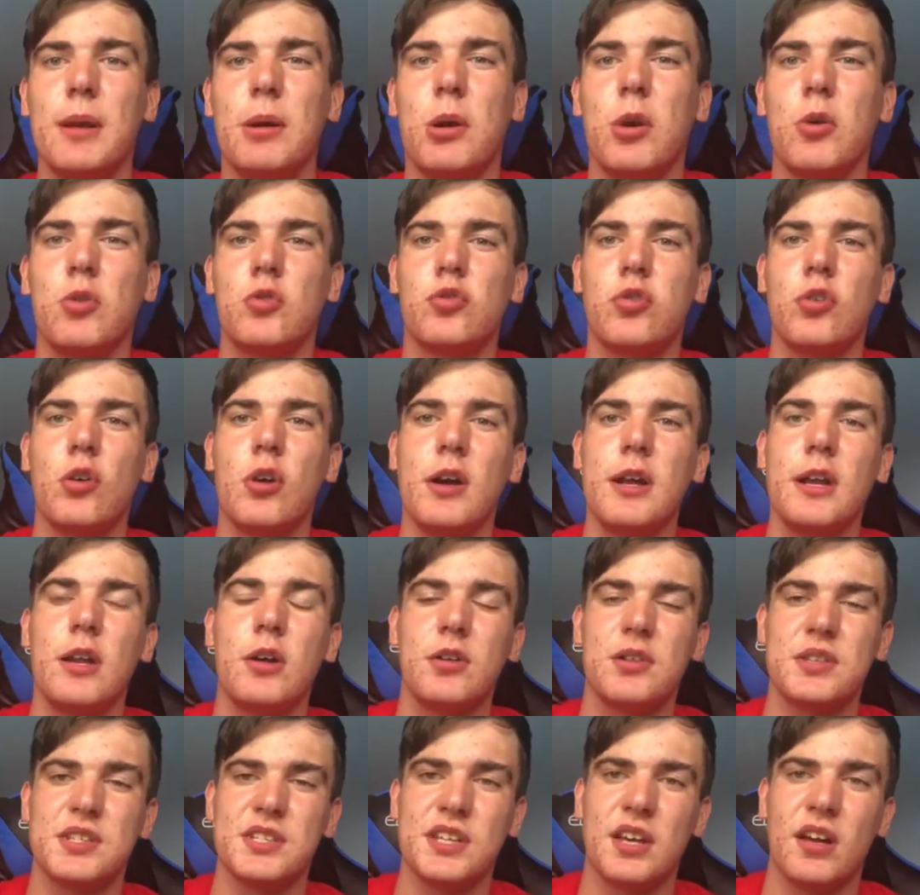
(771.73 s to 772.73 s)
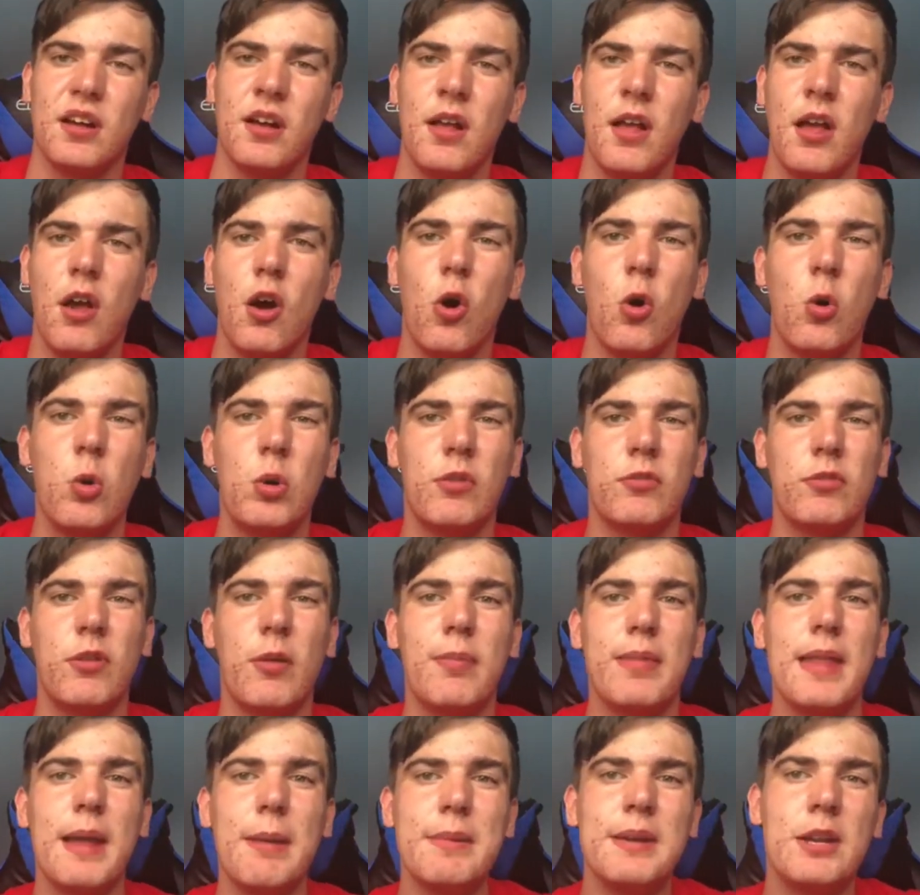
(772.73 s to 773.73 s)
I'll try and answer all of
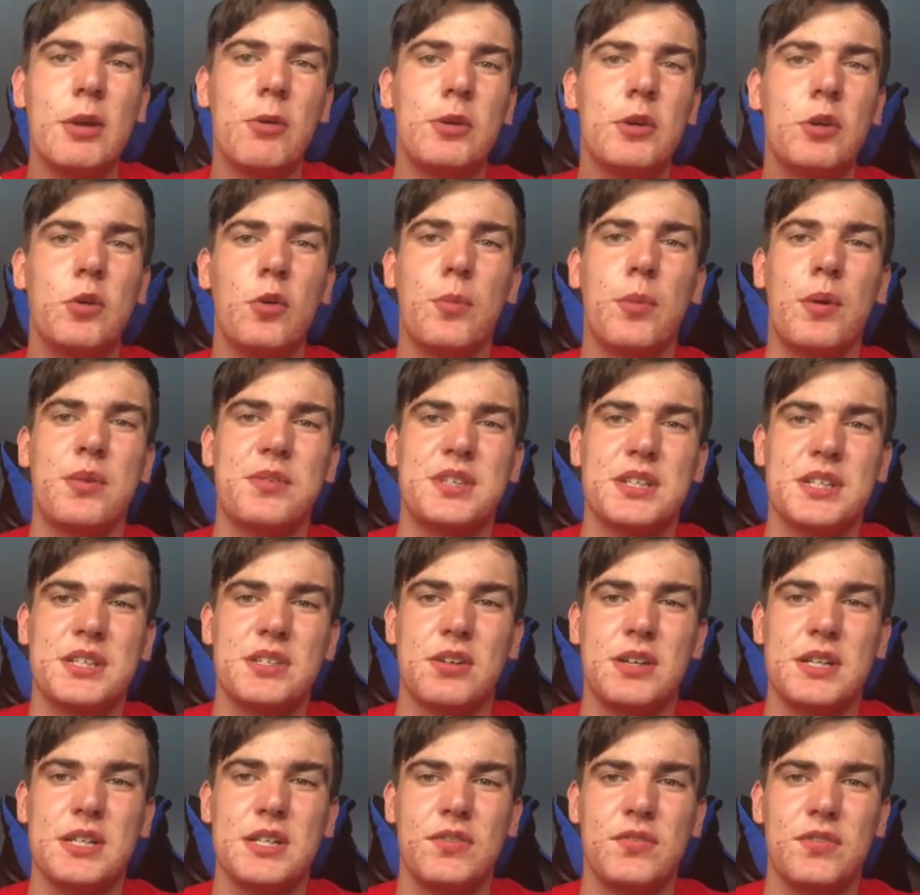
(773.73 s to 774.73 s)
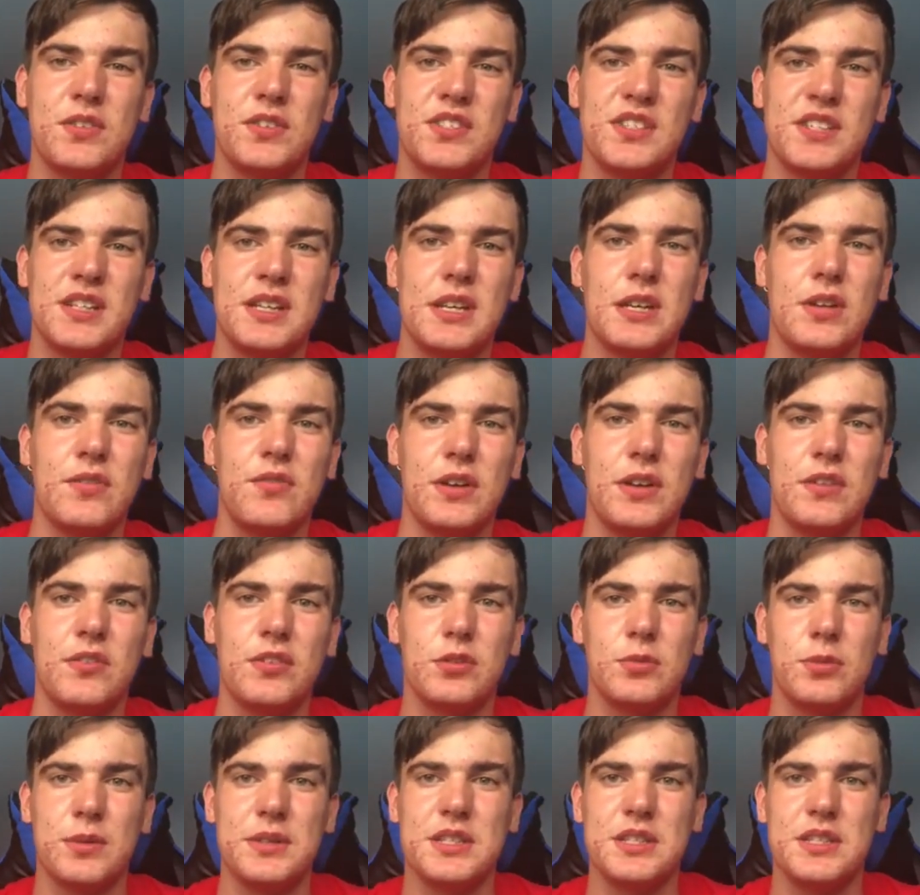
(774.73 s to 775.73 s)
them. Let me know what you're most excited to see in the FIFA
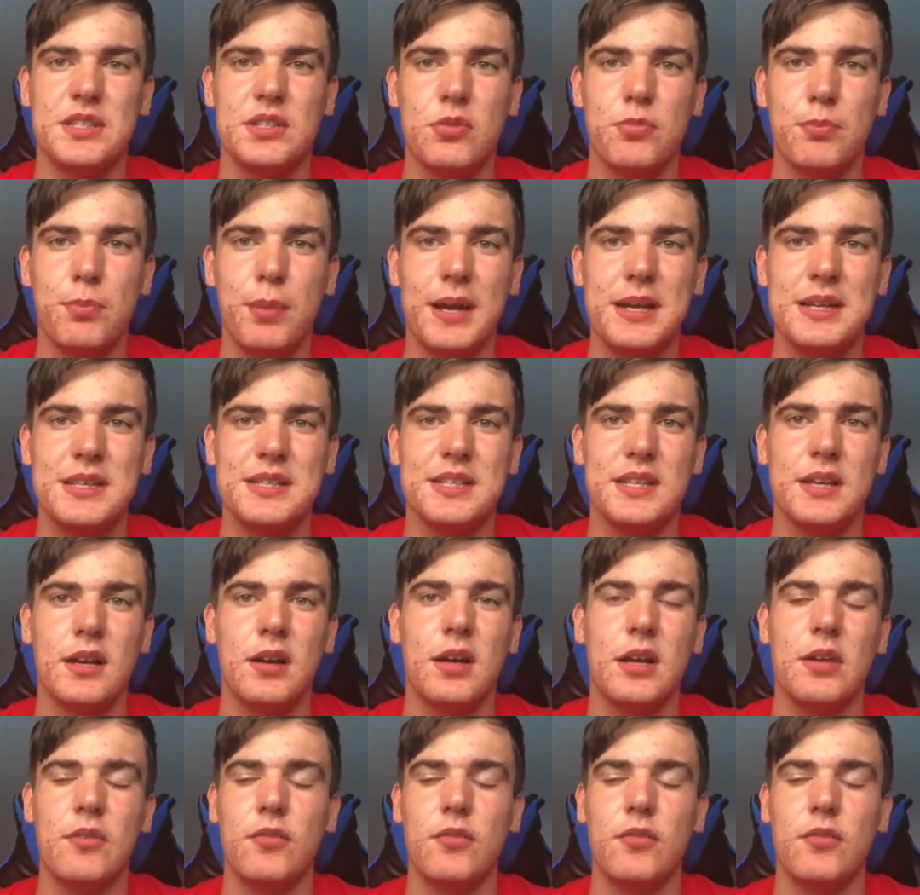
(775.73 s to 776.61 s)
22 beta.